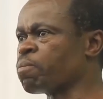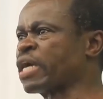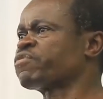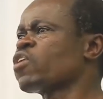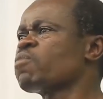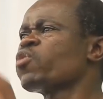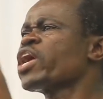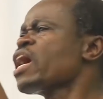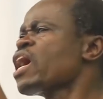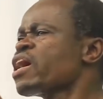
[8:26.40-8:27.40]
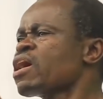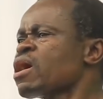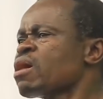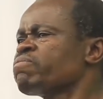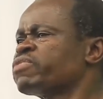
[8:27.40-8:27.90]
But from where
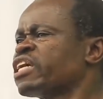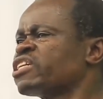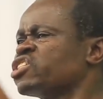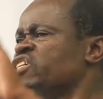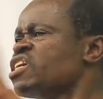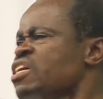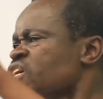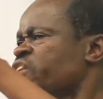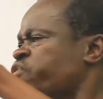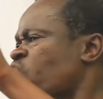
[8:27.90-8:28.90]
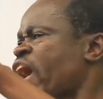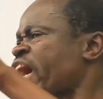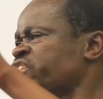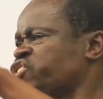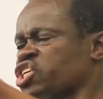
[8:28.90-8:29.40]
I am, there is need for
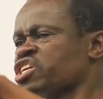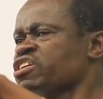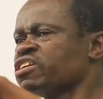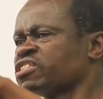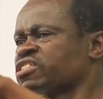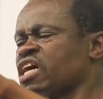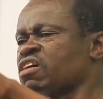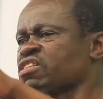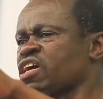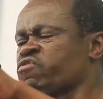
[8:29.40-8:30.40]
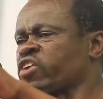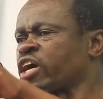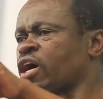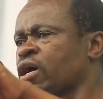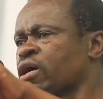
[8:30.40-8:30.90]
hygiene in South
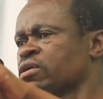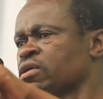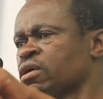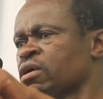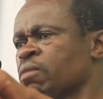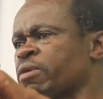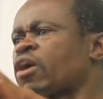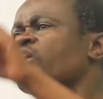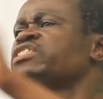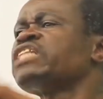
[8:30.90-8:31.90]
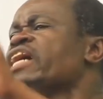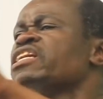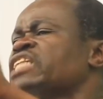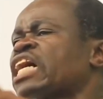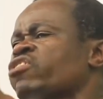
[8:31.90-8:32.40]
Africa, because that
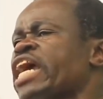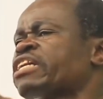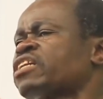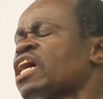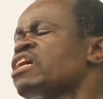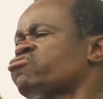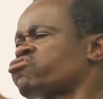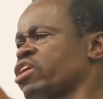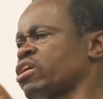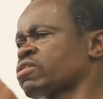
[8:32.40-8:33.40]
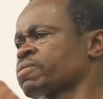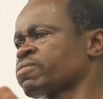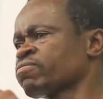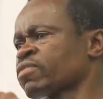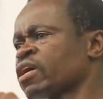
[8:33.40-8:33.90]
is a great country,
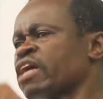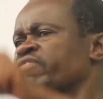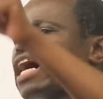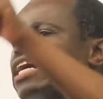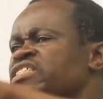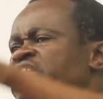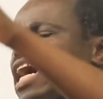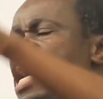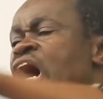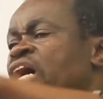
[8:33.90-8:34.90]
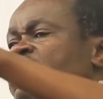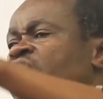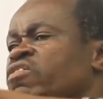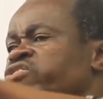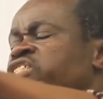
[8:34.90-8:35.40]
and that is the
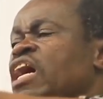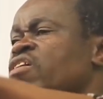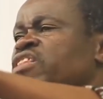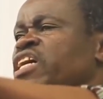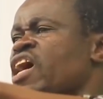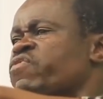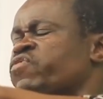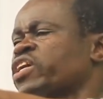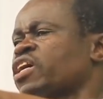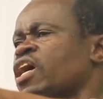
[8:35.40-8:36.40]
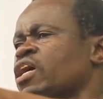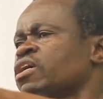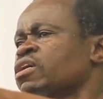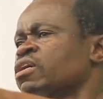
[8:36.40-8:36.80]
anchor of Southern Africa.